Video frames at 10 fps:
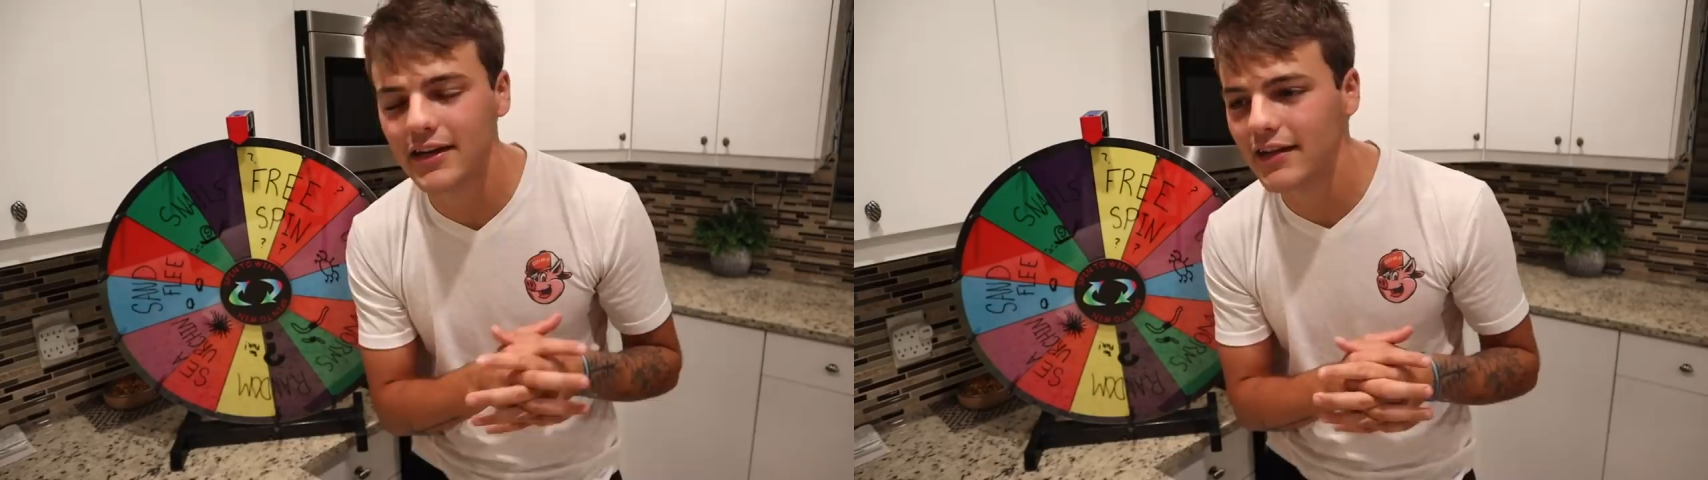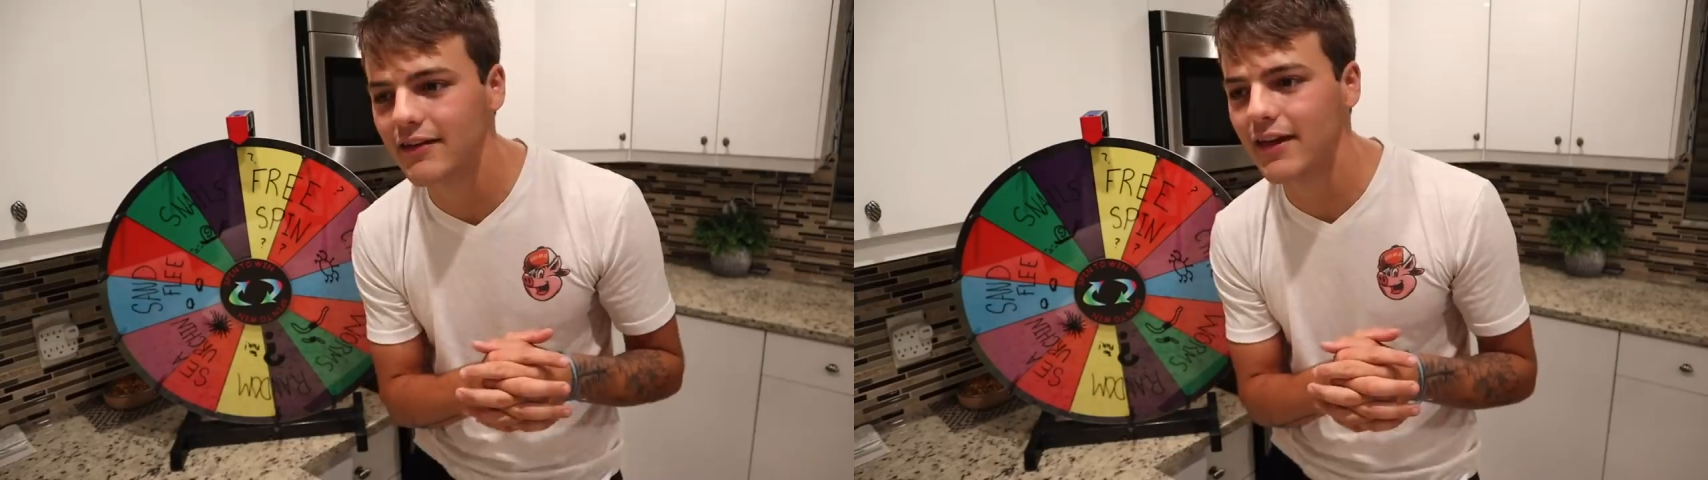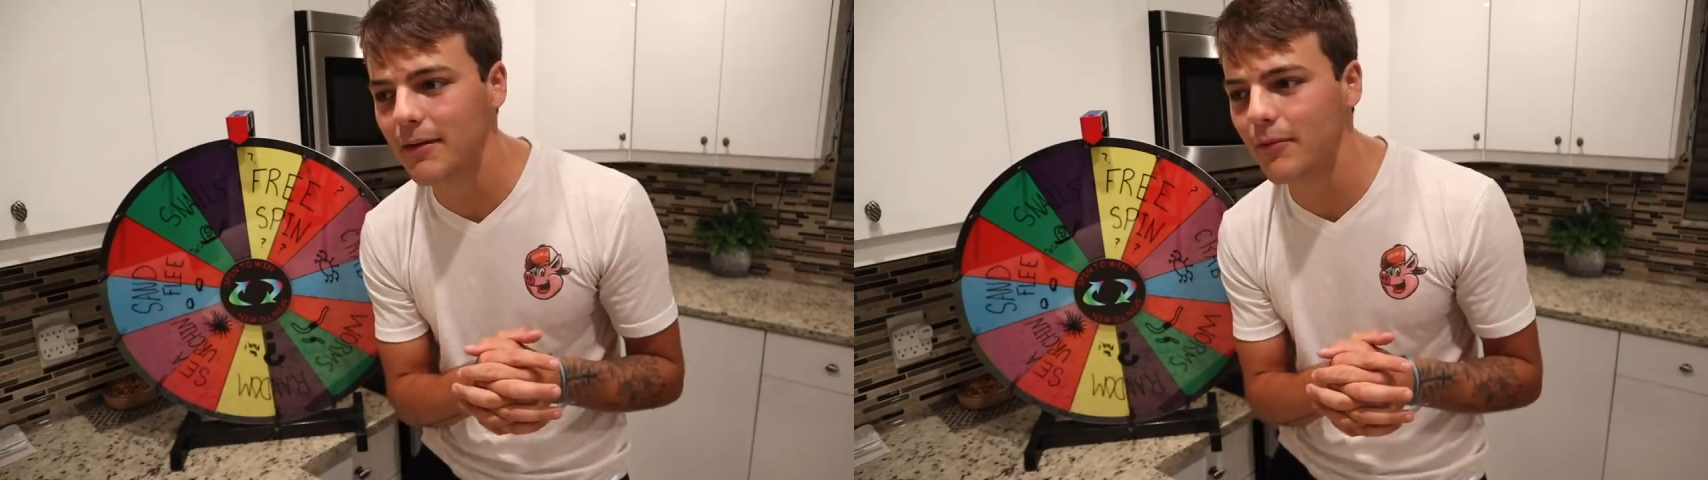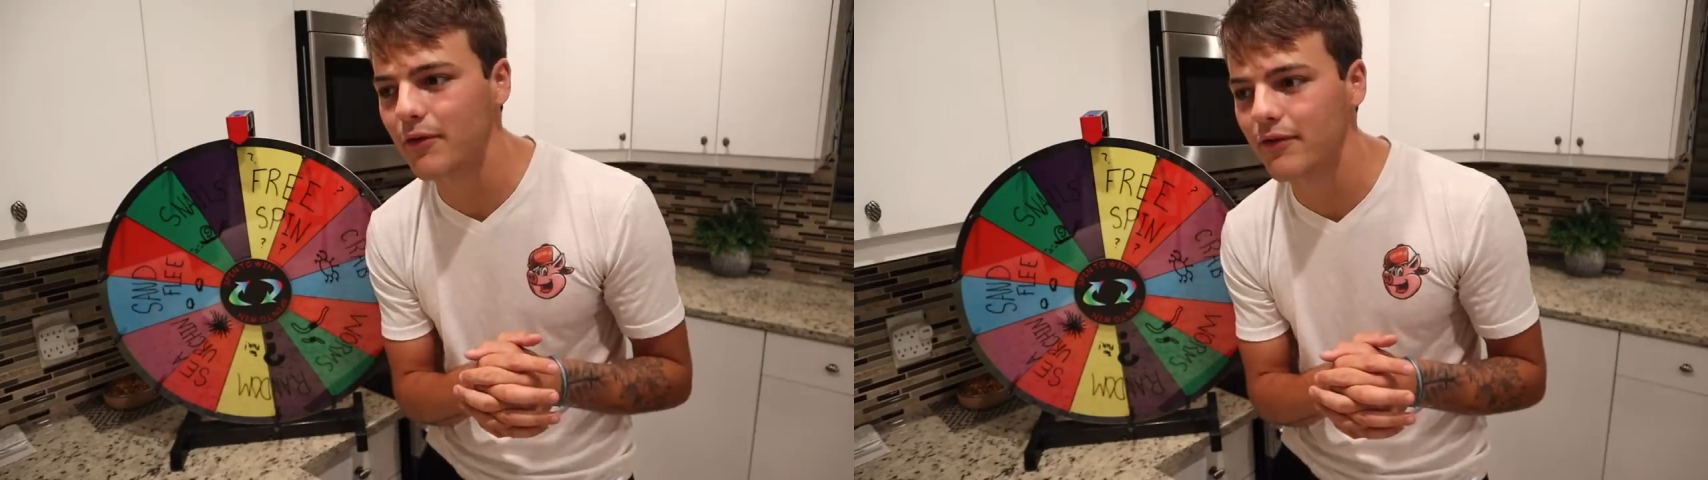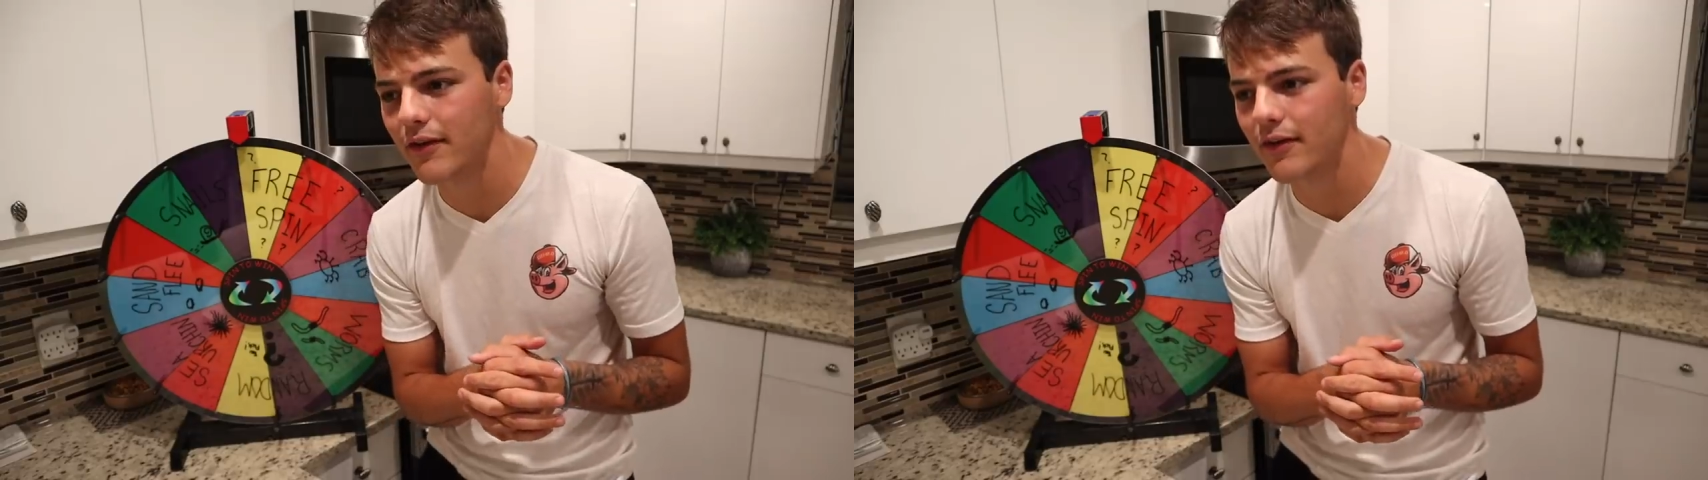needed to get more
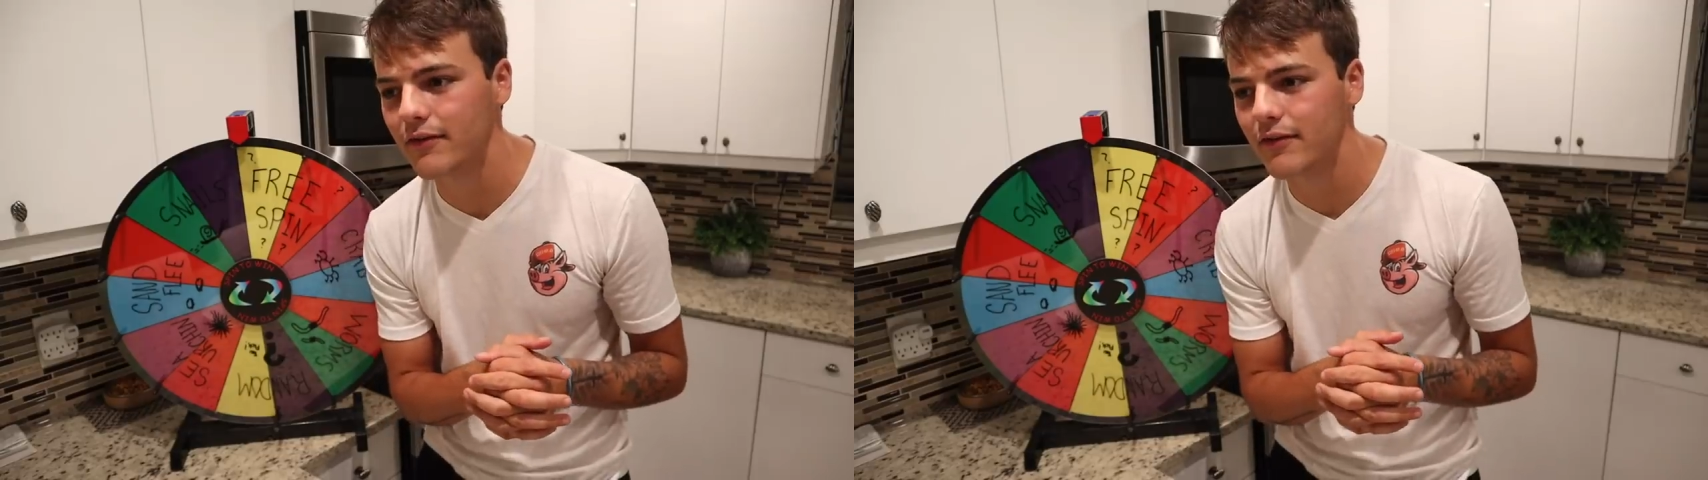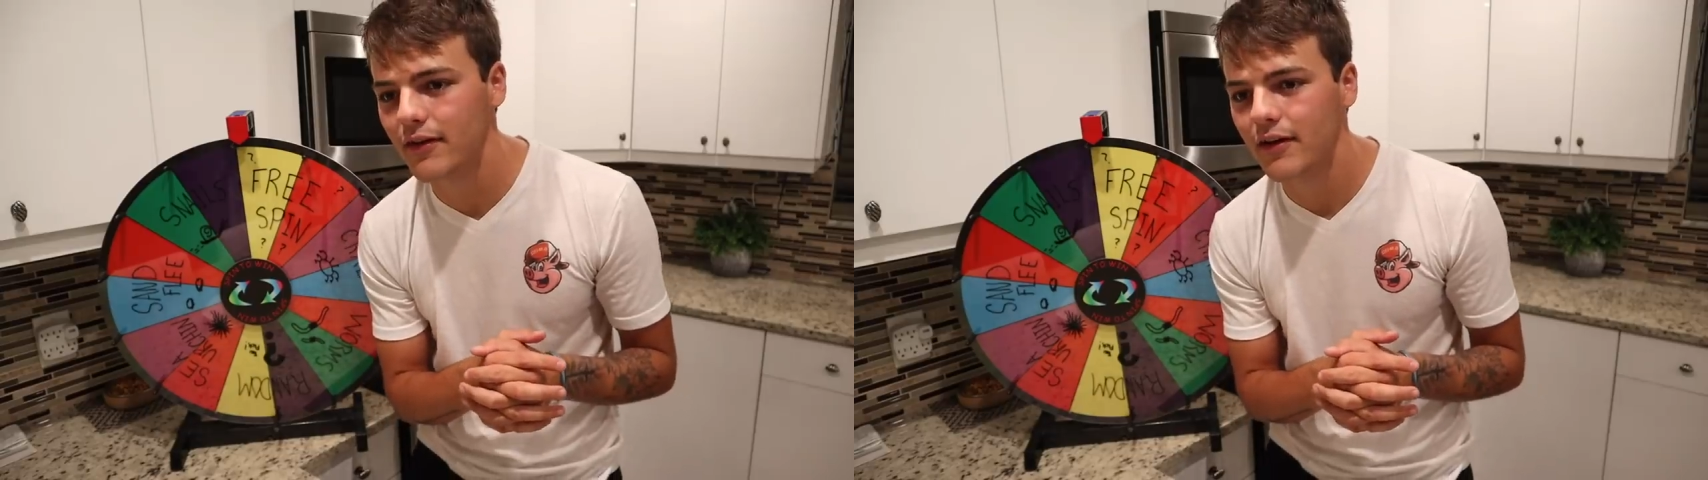snails